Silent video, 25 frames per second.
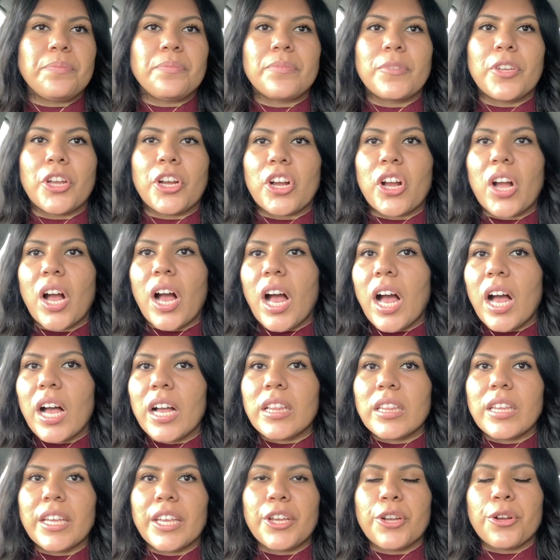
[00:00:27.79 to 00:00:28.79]
you're
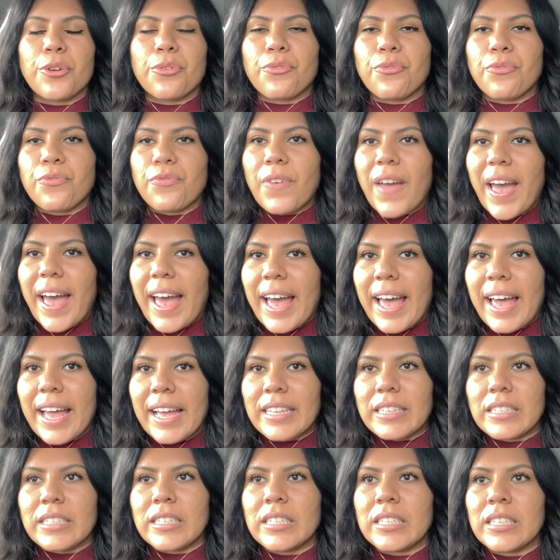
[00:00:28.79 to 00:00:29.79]
ugly, you're
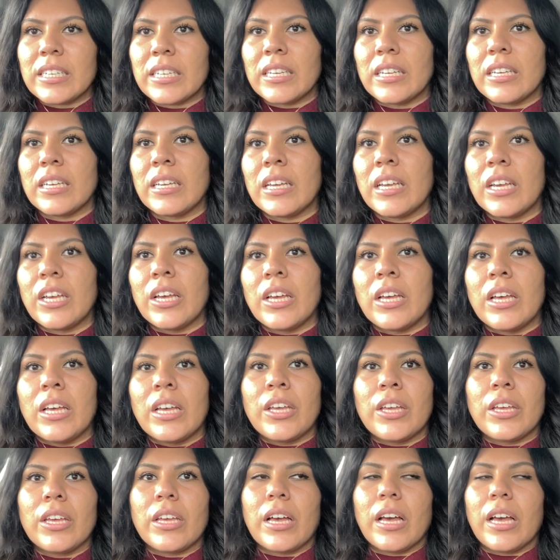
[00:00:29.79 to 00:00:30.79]
fat,
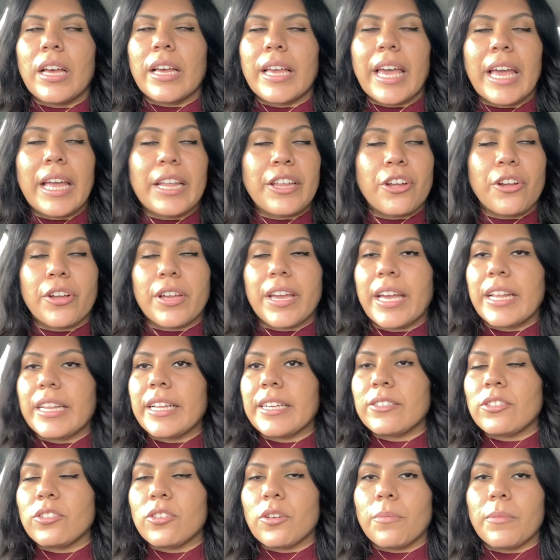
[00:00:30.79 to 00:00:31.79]
again, you're
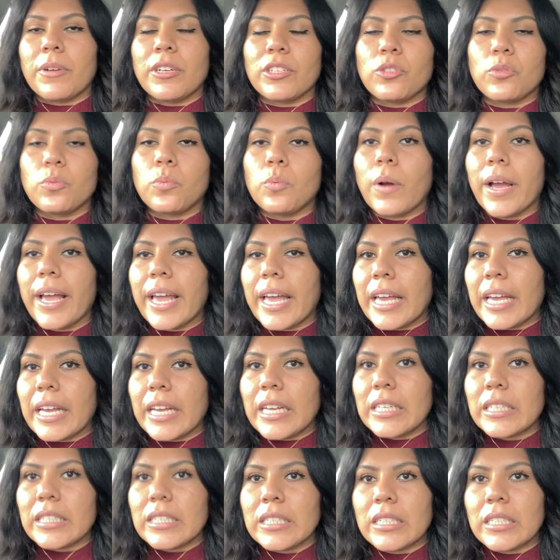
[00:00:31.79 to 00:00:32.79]
gaining so much weight.